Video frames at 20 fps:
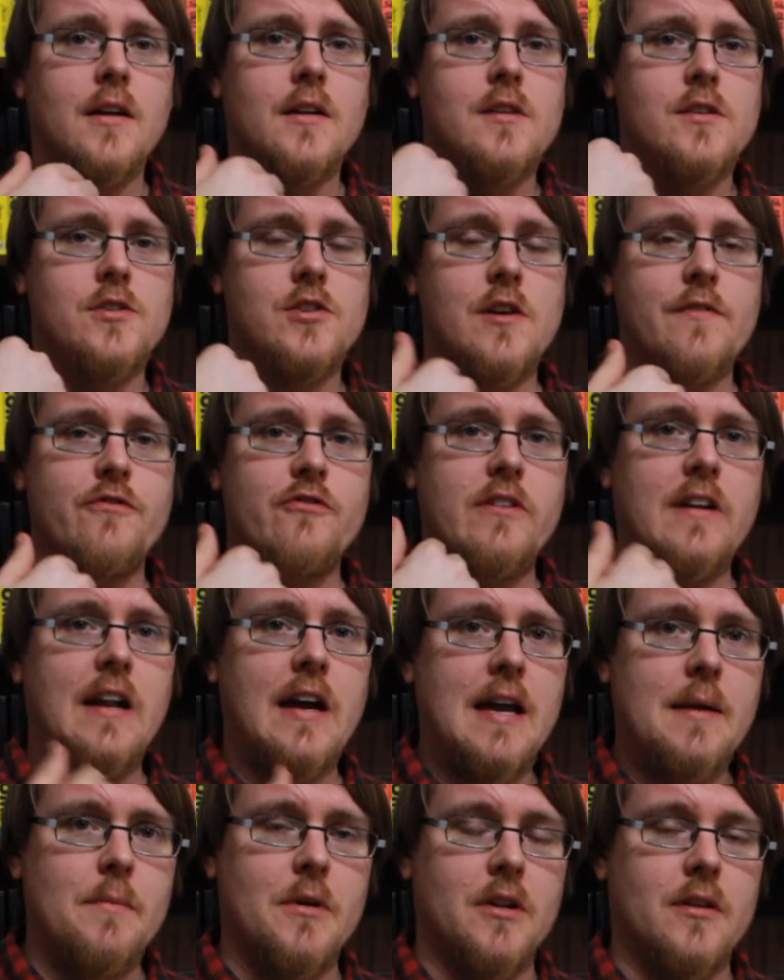So for
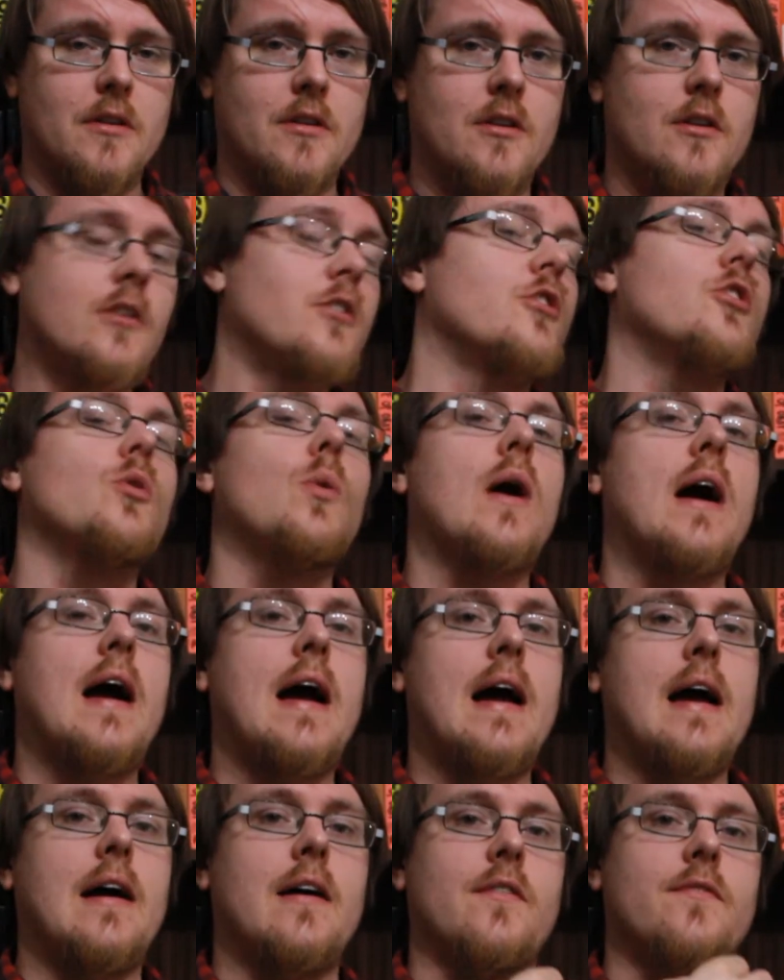alignment, you
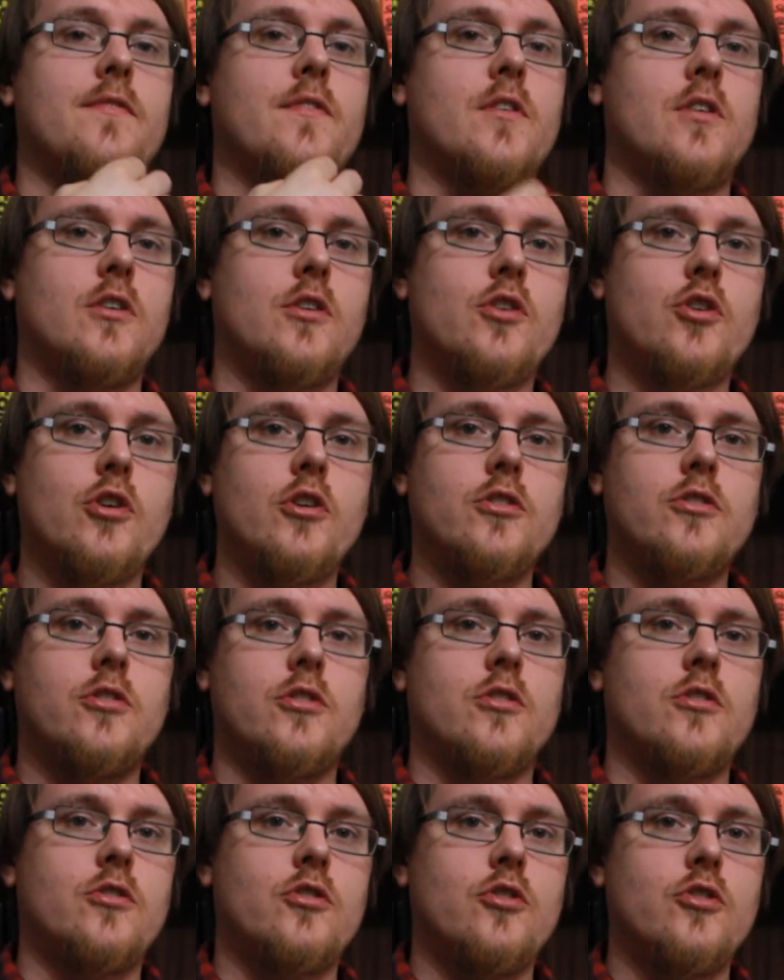have good,
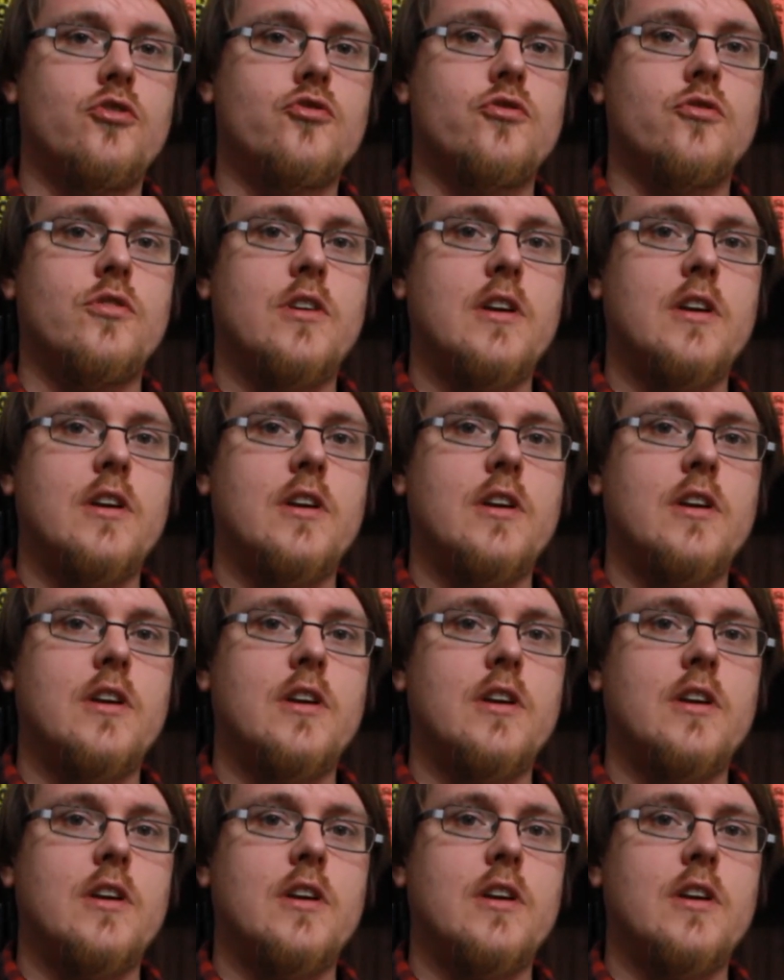neutral,